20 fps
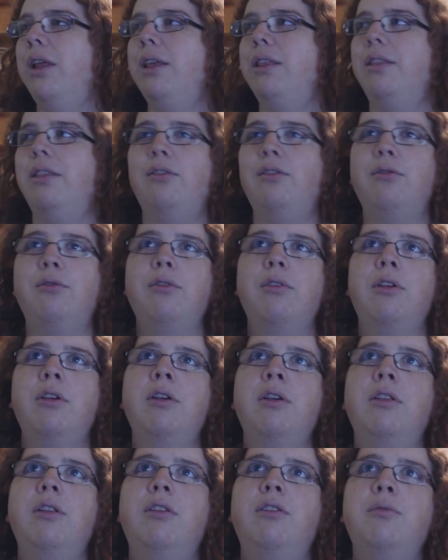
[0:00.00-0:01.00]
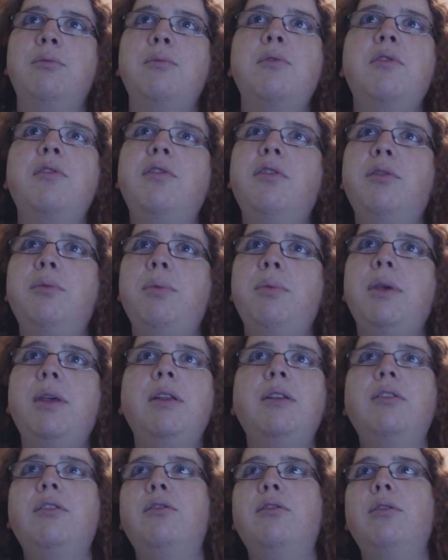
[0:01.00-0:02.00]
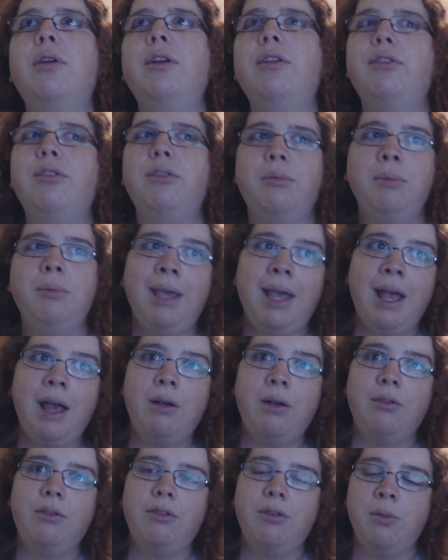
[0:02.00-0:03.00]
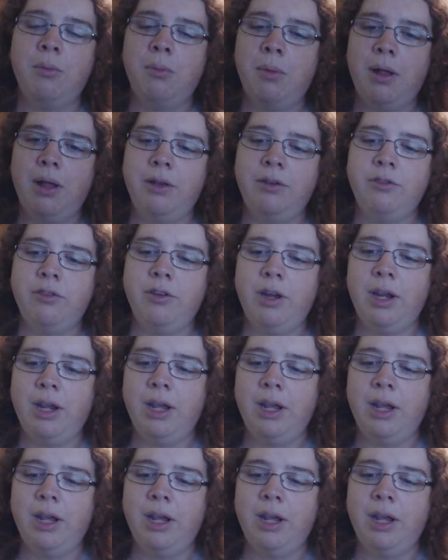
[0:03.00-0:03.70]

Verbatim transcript: like this this move has been stressing me out so much